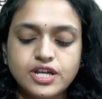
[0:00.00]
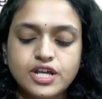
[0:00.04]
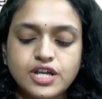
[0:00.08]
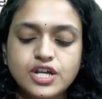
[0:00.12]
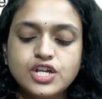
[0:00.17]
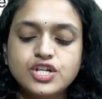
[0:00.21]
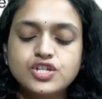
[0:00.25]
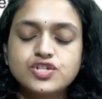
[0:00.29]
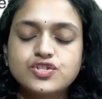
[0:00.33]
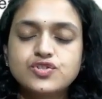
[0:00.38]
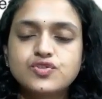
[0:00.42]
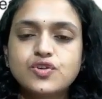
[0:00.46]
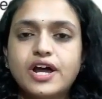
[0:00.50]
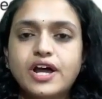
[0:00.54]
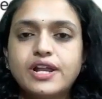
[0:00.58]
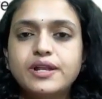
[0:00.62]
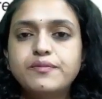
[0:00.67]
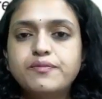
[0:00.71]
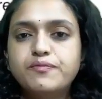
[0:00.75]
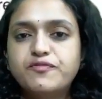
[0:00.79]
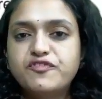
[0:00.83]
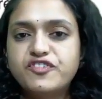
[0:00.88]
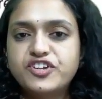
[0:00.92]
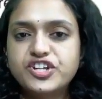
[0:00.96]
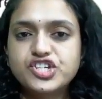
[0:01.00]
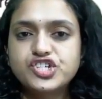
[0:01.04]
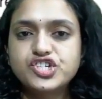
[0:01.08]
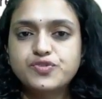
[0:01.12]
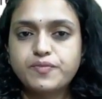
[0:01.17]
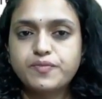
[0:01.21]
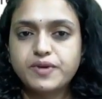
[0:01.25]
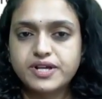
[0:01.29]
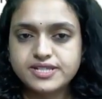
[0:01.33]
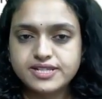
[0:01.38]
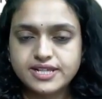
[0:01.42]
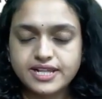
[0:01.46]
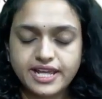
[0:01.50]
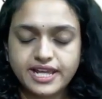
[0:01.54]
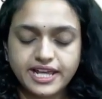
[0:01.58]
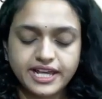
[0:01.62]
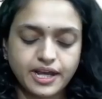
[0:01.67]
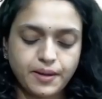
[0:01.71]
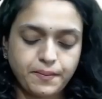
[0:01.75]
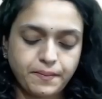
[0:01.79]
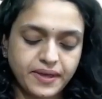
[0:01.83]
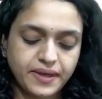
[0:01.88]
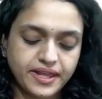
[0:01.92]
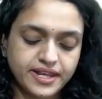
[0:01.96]
So unfinished puzzle like
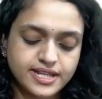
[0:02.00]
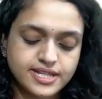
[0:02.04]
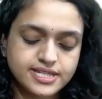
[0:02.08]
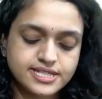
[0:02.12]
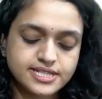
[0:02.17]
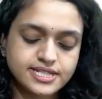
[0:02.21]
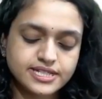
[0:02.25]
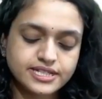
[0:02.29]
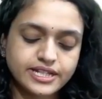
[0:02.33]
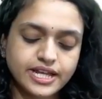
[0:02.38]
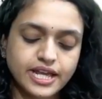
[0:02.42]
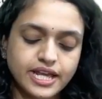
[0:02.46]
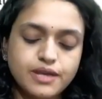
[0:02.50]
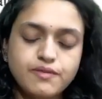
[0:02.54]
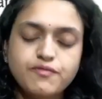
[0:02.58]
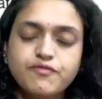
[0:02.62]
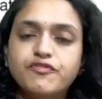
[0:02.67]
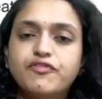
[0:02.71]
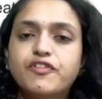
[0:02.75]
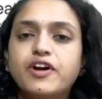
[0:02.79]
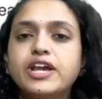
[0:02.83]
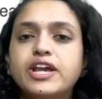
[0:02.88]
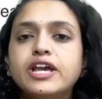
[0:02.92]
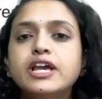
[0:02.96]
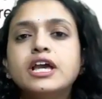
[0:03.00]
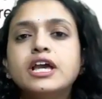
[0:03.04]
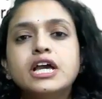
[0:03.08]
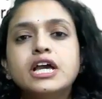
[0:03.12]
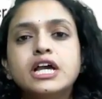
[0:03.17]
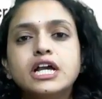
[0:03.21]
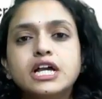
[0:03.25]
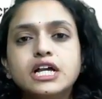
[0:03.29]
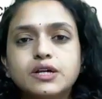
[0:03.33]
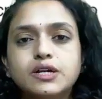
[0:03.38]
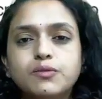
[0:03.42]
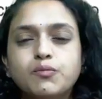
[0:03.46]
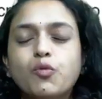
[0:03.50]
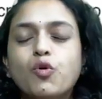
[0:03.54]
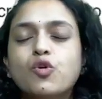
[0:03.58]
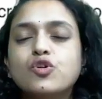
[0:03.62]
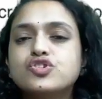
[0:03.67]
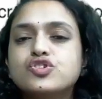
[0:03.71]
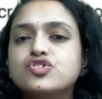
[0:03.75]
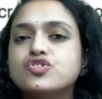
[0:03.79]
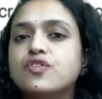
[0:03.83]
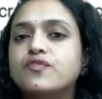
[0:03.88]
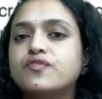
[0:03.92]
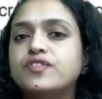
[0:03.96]
appearance. Type 5, most
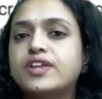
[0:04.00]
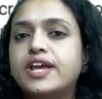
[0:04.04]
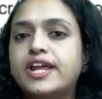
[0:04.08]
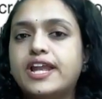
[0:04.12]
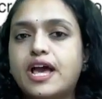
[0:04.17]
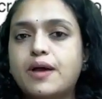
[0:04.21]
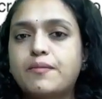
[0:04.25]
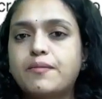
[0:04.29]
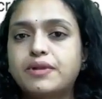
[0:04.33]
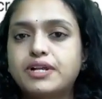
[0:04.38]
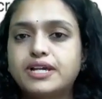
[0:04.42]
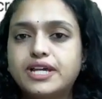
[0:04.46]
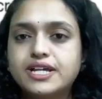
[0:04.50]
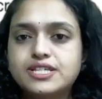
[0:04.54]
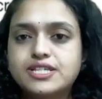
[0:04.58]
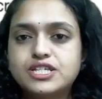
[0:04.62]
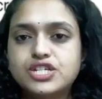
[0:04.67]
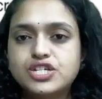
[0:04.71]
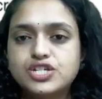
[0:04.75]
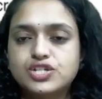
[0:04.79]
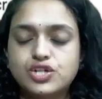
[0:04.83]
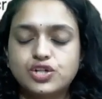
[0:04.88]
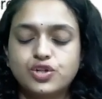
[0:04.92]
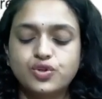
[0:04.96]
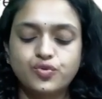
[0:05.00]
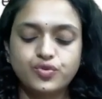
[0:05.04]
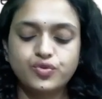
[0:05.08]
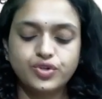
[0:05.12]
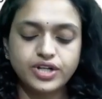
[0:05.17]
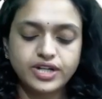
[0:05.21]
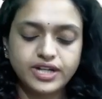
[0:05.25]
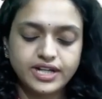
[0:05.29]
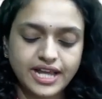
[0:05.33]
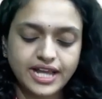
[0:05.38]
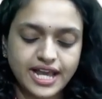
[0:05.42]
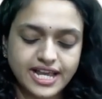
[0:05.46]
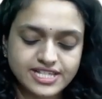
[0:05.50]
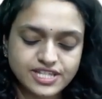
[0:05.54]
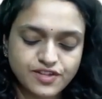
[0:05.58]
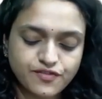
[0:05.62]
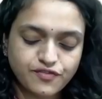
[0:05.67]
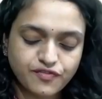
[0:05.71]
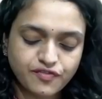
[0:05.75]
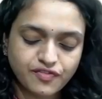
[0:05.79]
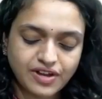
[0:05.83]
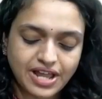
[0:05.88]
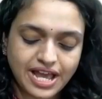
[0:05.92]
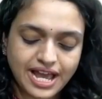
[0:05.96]
of the enamel gets dissoluted. It has a
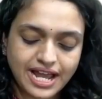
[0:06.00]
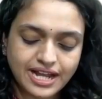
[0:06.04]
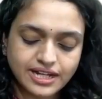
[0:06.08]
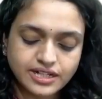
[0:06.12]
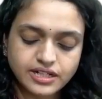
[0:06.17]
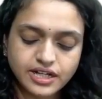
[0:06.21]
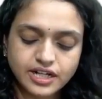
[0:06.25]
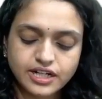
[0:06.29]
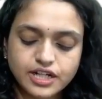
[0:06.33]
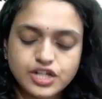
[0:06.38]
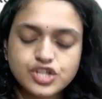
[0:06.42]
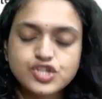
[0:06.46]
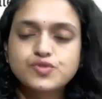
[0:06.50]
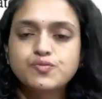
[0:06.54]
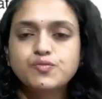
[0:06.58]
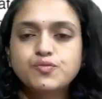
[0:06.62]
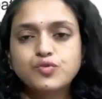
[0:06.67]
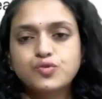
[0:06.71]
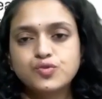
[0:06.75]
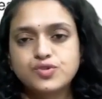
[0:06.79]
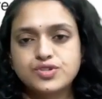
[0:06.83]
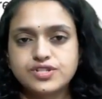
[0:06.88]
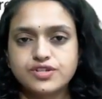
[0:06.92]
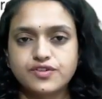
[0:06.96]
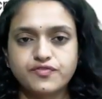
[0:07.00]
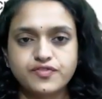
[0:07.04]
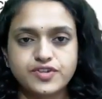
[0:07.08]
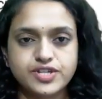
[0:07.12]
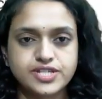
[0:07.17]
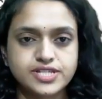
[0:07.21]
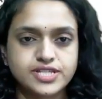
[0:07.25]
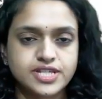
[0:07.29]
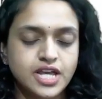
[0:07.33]
flat and a smooth surface.